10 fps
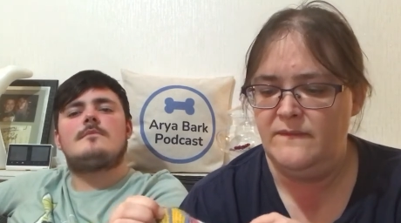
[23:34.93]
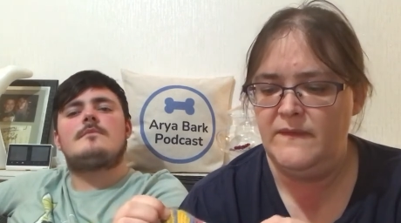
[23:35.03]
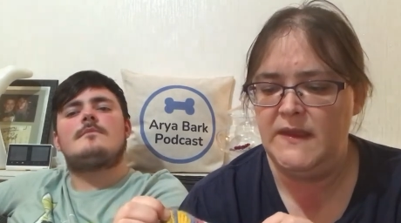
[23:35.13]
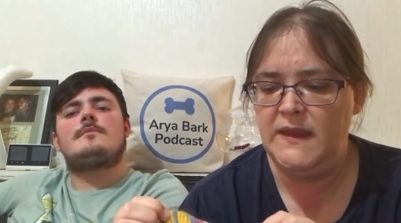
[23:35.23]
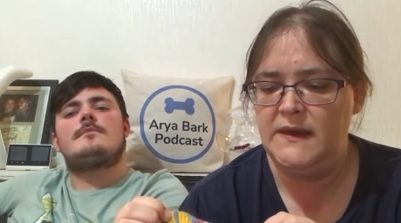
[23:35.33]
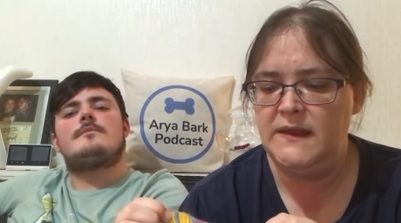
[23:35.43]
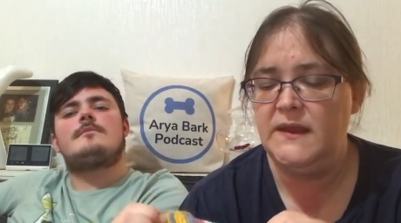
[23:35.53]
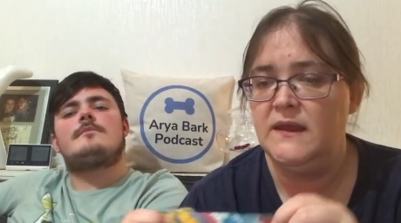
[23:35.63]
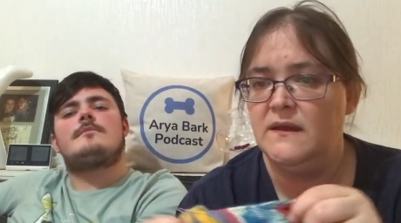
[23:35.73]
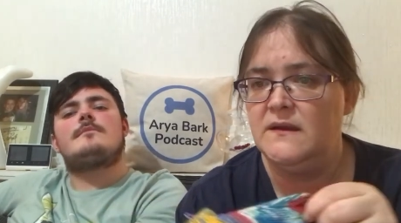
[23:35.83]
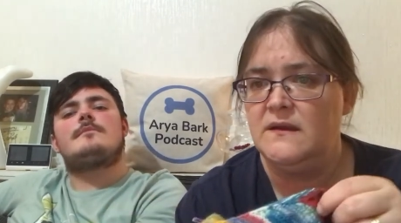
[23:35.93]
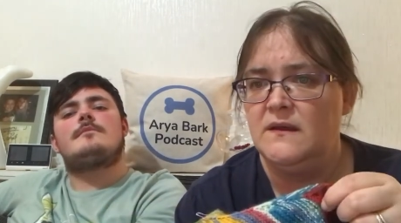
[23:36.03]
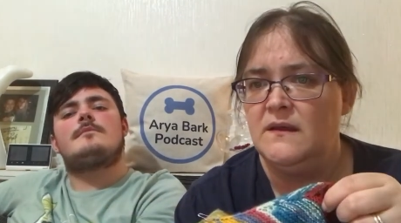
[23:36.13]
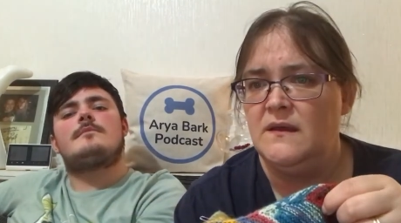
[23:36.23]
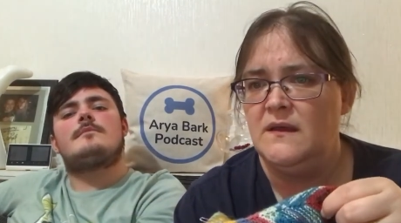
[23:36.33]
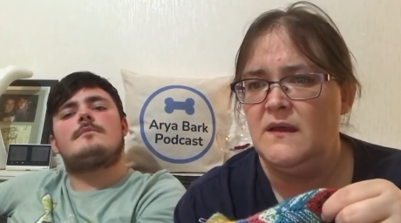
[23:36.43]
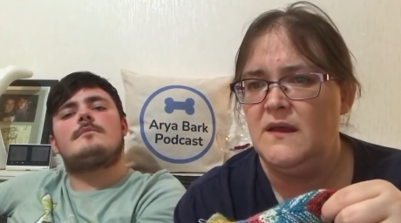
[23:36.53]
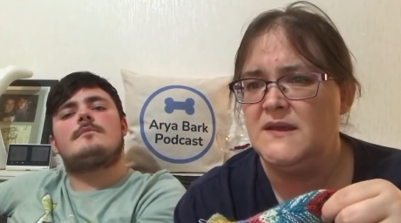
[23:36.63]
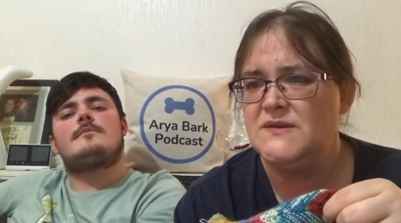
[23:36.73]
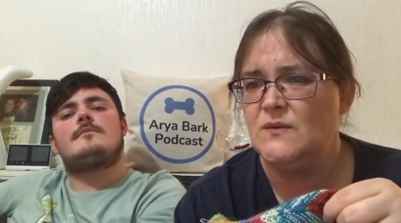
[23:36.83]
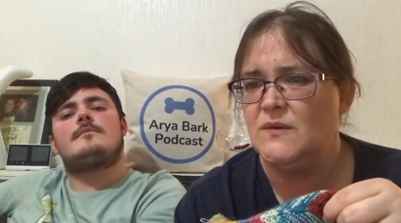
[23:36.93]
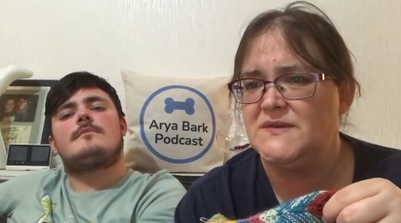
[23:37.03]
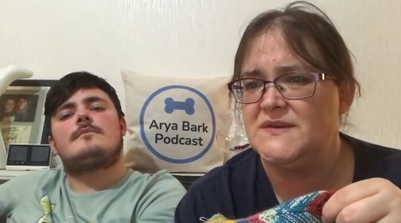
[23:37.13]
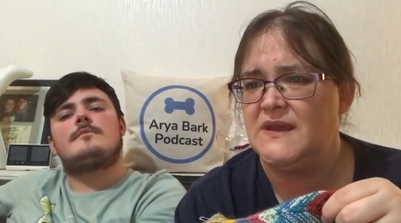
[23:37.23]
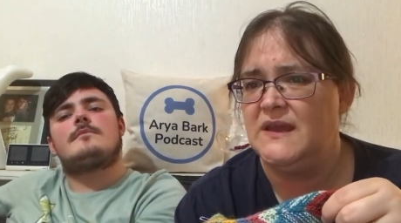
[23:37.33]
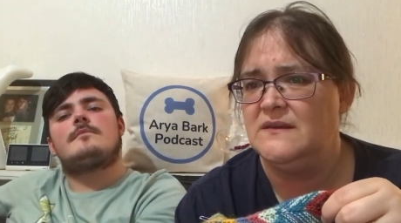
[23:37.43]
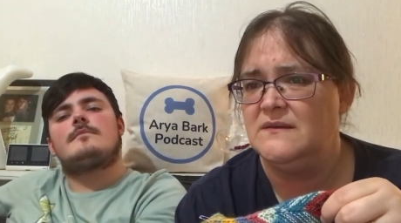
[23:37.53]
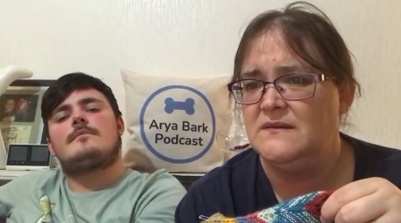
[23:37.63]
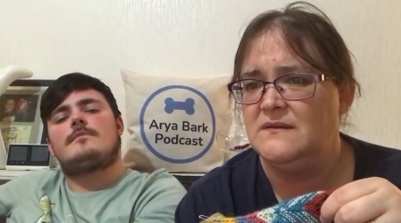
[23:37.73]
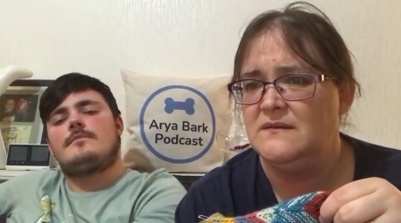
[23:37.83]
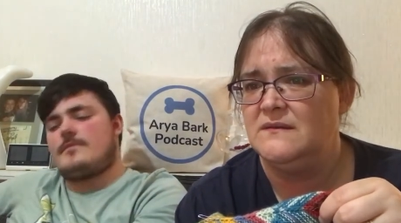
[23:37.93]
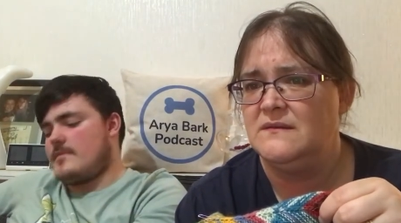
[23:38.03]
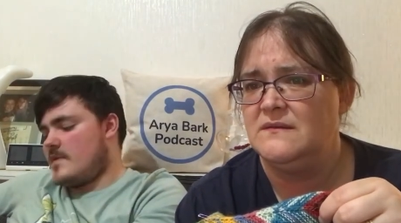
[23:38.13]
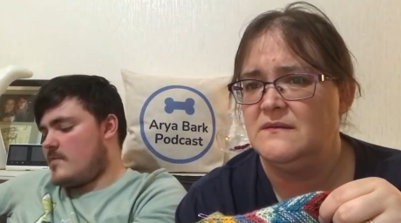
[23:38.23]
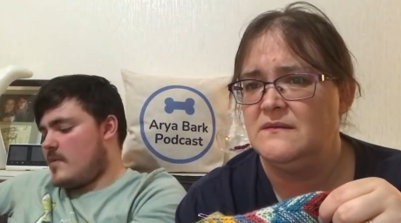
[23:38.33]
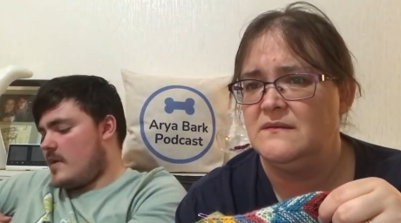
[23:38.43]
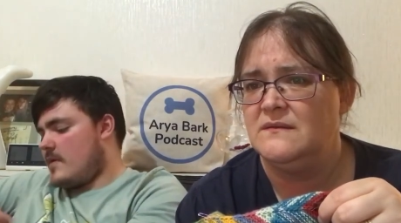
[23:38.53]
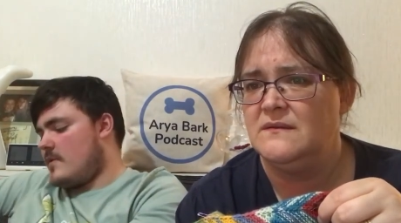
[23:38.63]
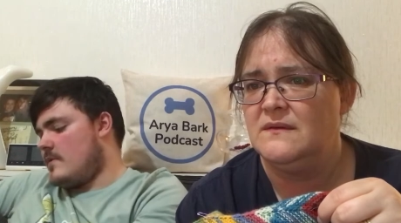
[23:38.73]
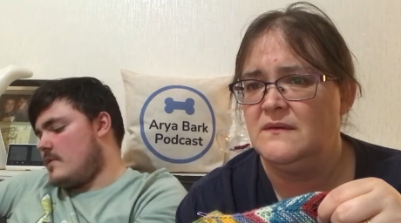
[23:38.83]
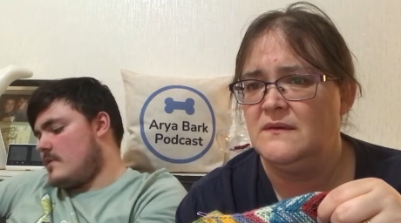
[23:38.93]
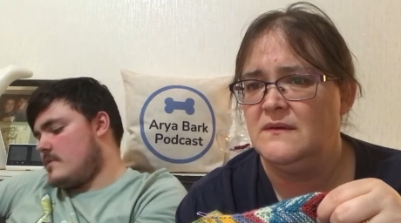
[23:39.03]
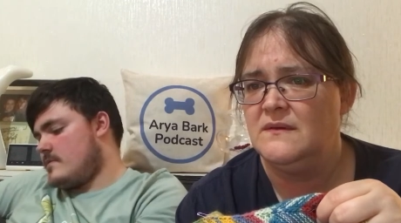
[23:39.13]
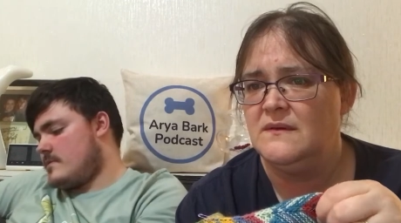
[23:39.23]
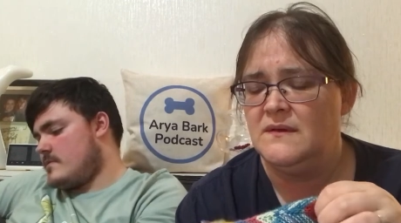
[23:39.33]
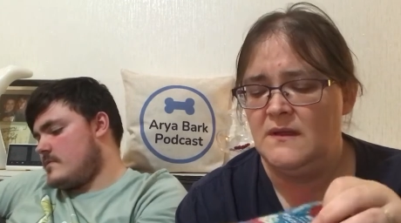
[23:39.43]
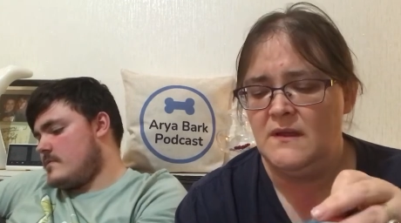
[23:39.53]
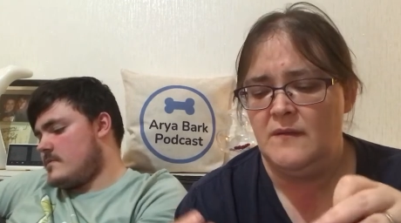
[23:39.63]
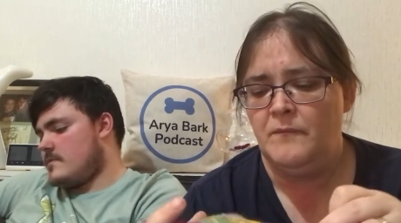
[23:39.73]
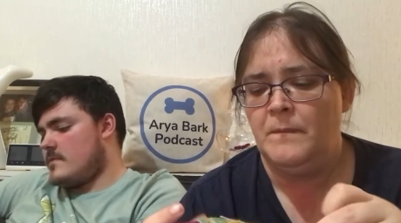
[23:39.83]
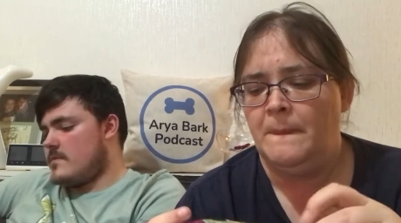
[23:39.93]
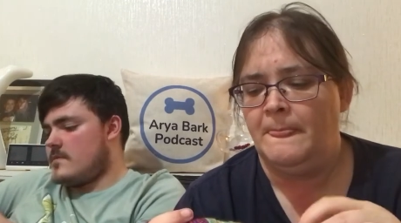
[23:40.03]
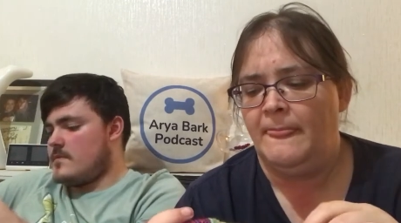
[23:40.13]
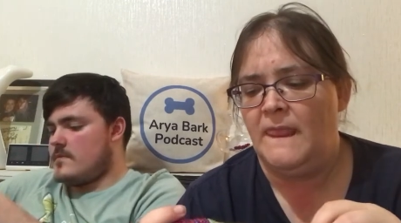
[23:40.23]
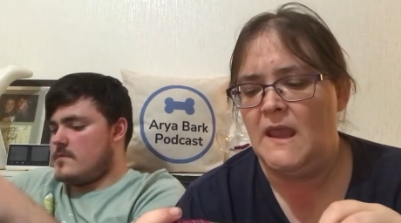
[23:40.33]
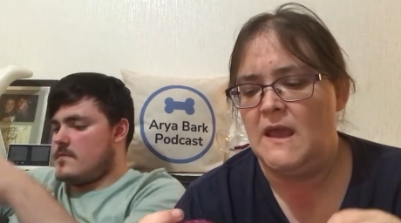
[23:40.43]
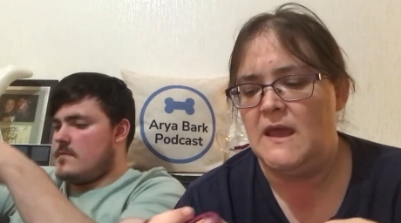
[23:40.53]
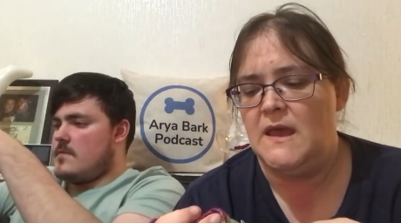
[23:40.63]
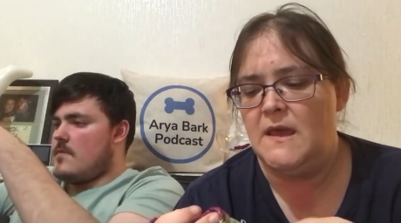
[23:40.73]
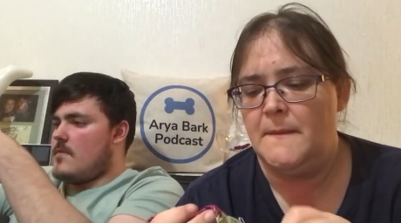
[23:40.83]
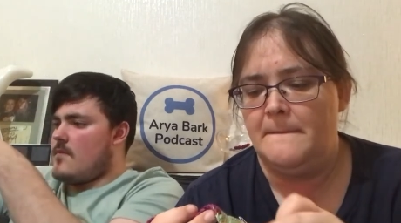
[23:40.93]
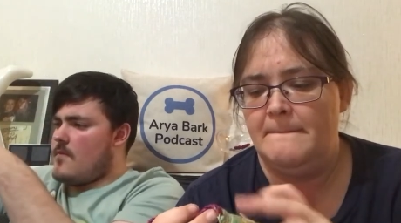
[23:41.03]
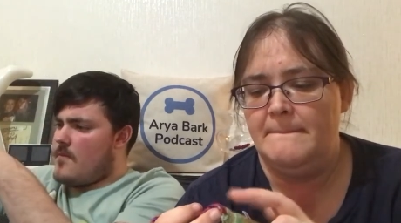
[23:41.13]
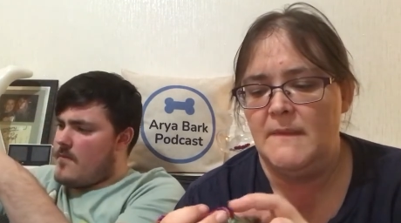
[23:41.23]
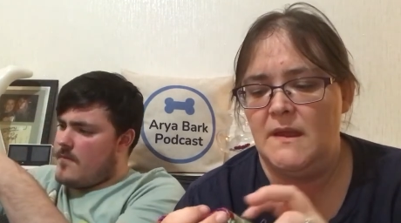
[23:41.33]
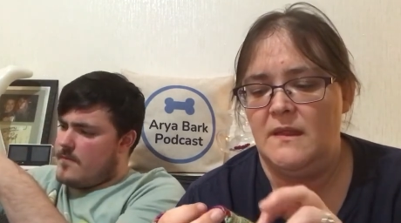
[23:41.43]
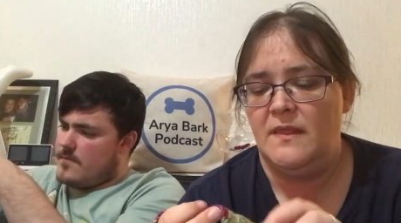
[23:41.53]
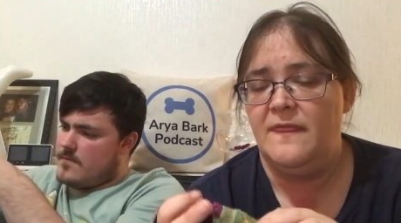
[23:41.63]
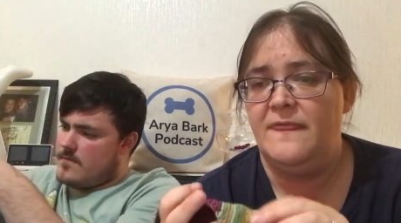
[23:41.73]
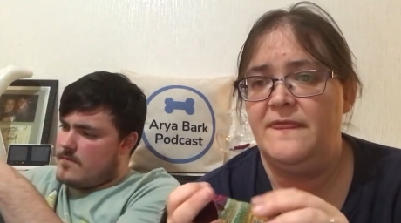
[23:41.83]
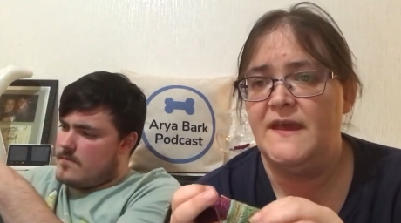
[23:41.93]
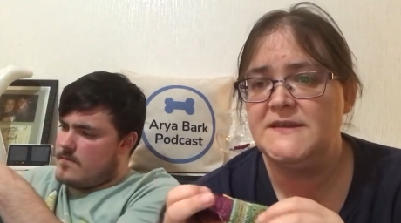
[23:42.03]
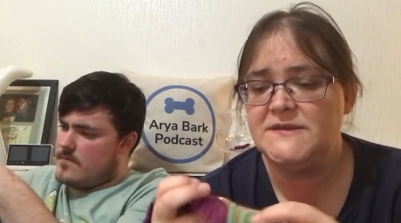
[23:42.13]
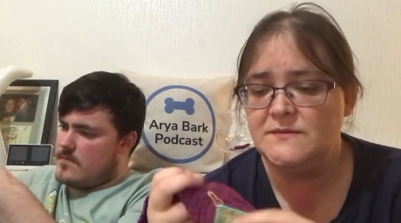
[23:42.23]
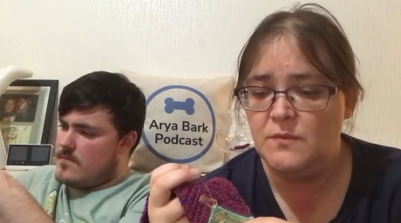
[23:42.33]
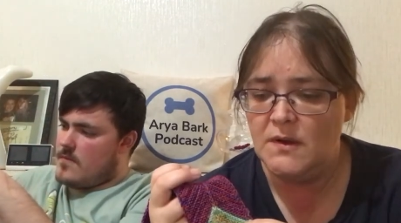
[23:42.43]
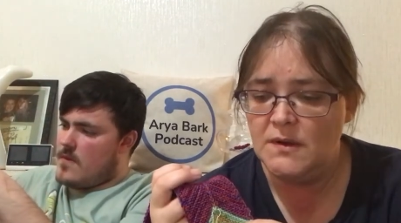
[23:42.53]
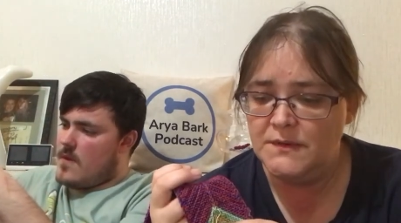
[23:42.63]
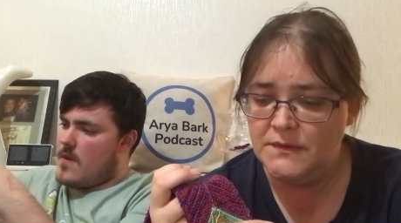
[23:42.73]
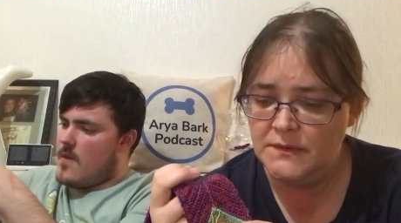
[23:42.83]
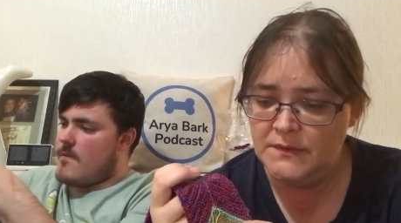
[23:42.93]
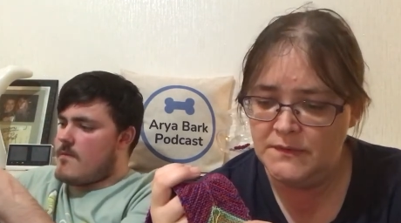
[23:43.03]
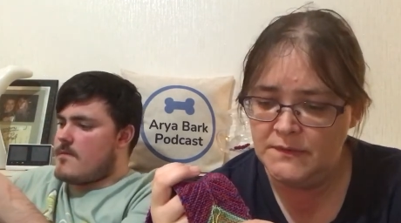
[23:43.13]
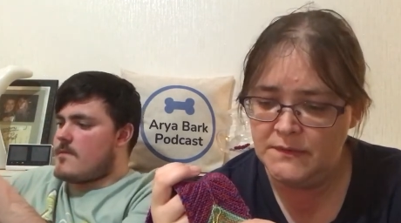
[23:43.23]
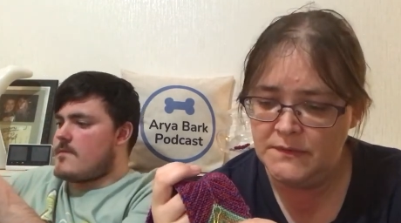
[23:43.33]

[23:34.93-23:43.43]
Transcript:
Speaker 1: from here to here, is all one skein.
Speaker 2: It's pretty cool, though.
Speaker 1: Um, this one,